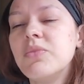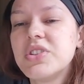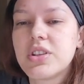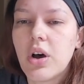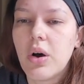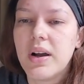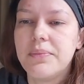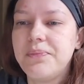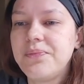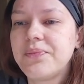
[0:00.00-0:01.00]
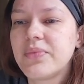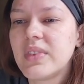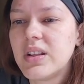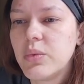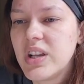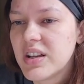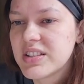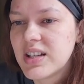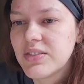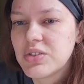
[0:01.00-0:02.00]
So we also
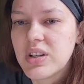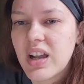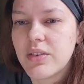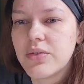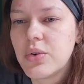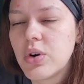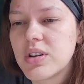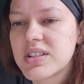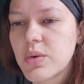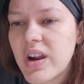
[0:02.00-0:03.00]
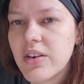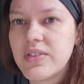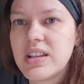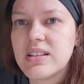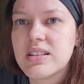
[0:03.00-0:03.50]
have to account for square fees.